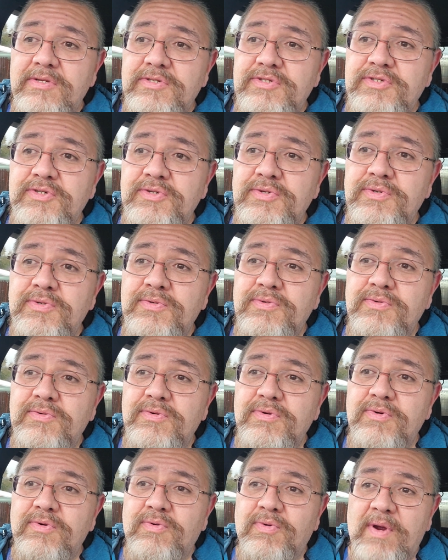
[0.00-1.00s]
do
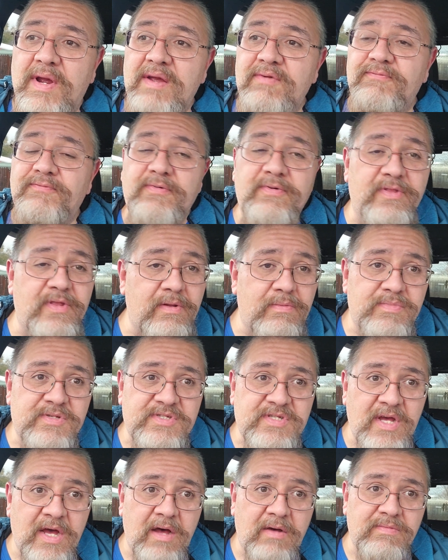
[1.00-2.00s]
great for
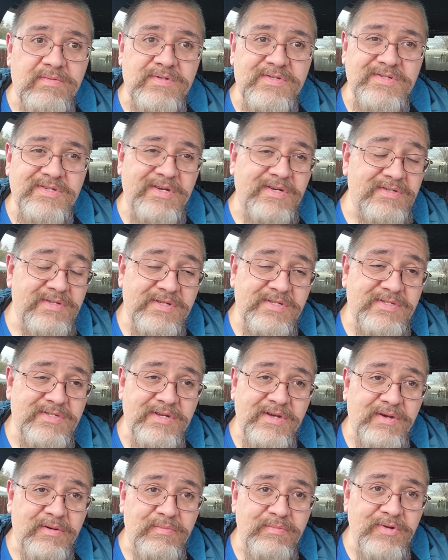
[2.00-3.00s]
themselves because it's
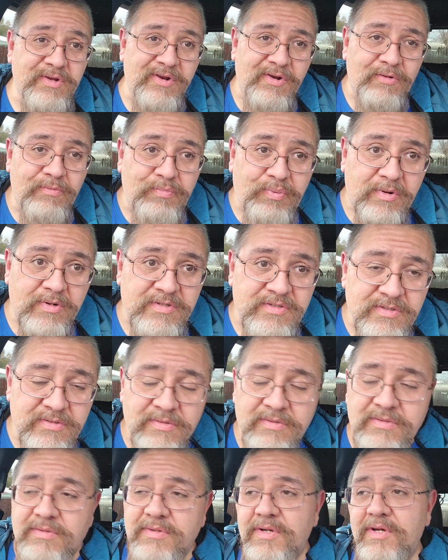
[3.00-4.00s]
a you know
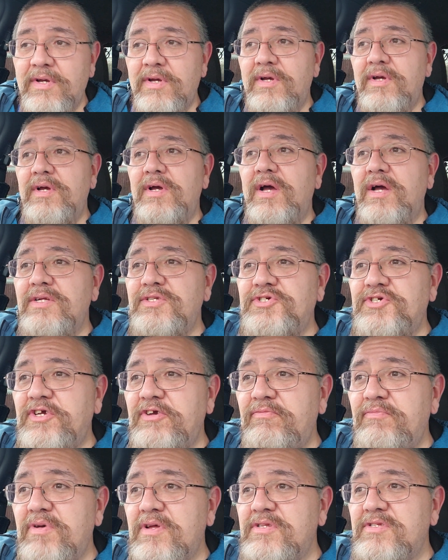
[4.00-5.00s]
personal
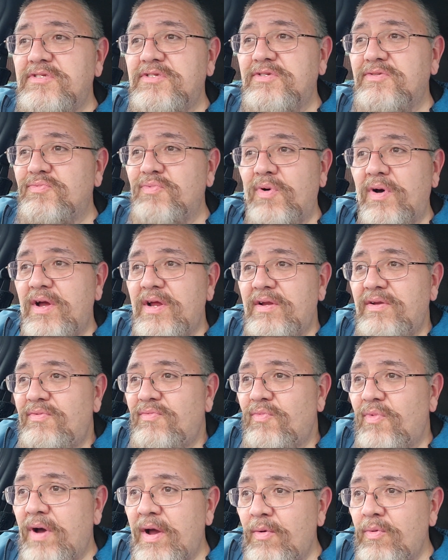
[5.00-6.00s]
achievements. Why
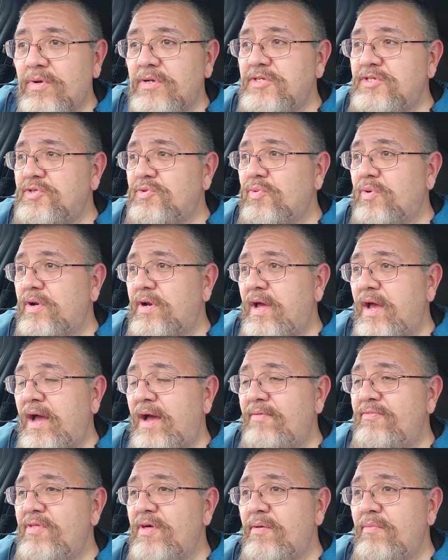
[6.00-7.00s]
why wouldn't you want to
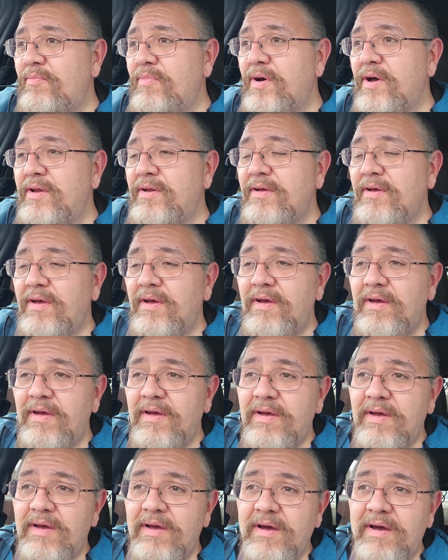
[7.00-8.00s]
have them? But
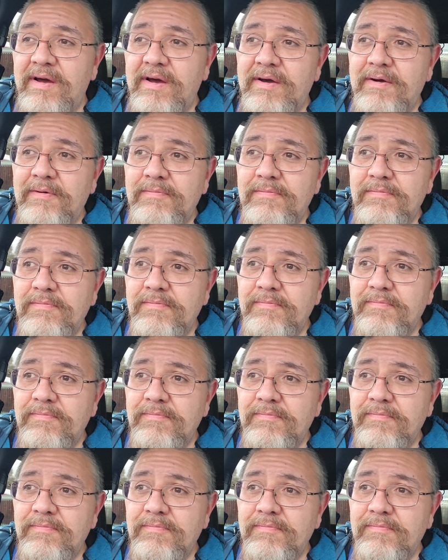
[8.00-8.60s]
um,